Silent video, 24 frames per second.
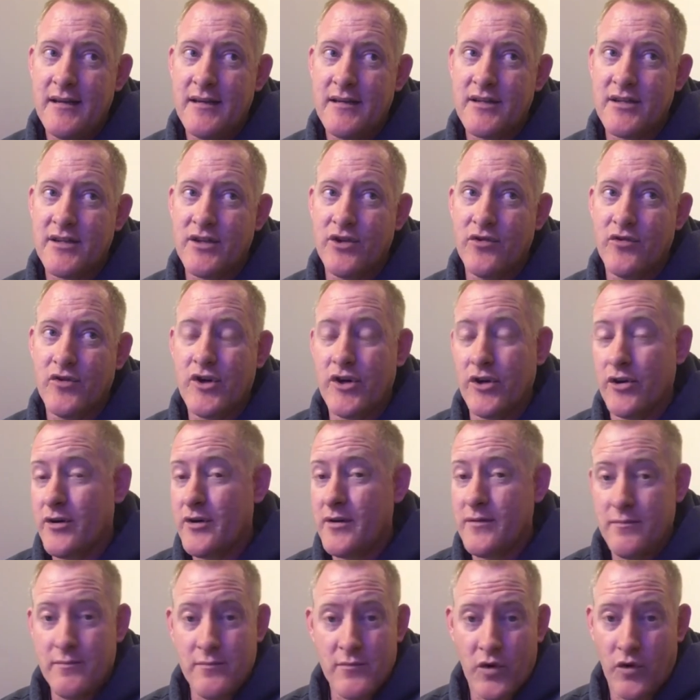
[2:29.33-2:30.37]
to
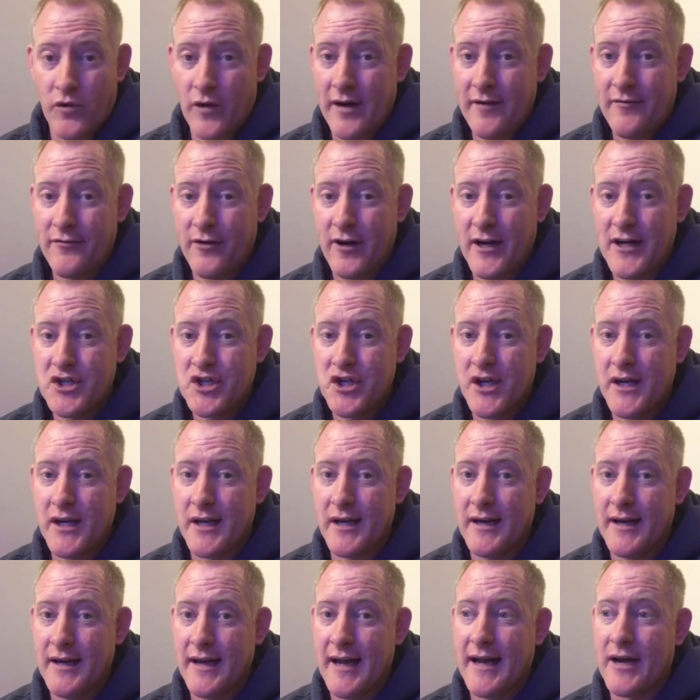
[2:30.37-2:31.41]
cook great fried
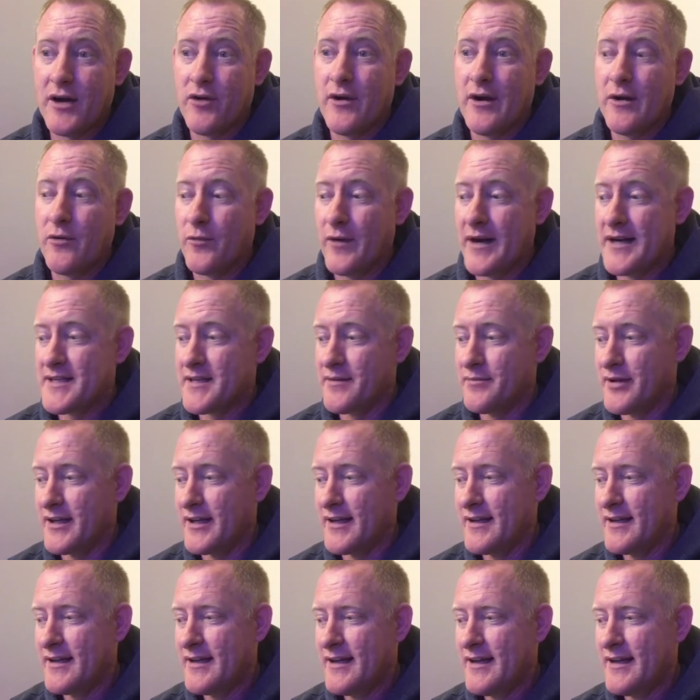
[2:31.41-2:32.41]
chicken and had a great recipe.